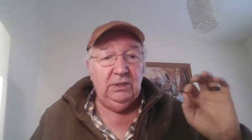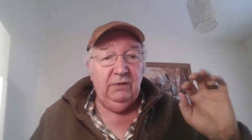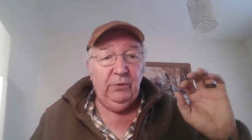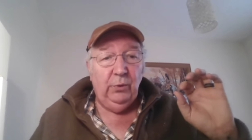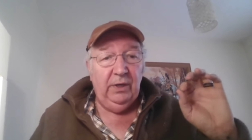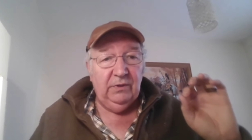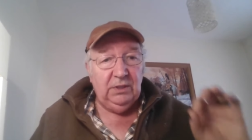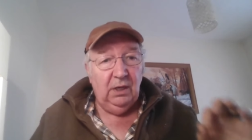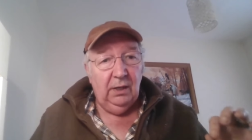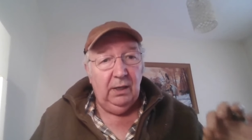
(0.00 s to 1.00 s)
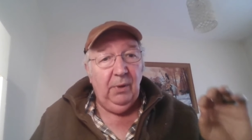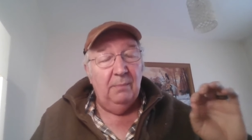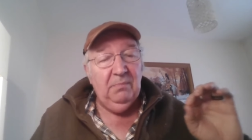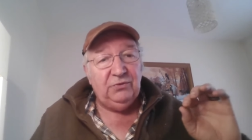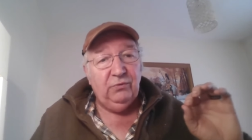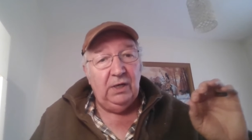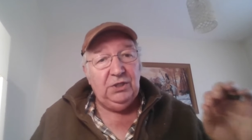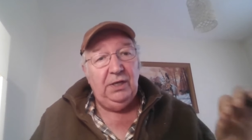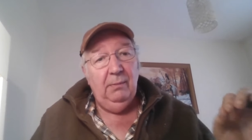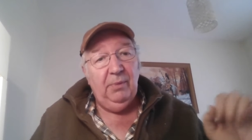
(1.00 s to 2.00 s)
difficulty of a target by
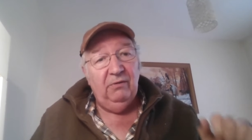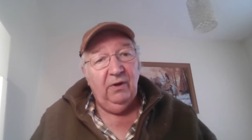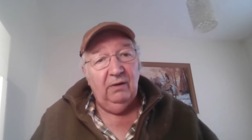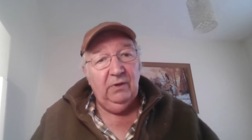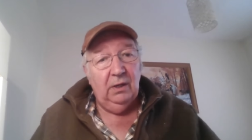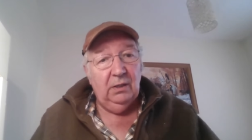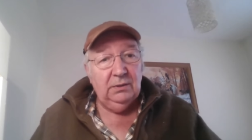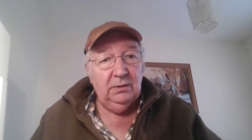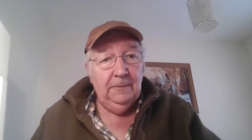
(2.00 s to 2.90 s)
misranging it by five yards.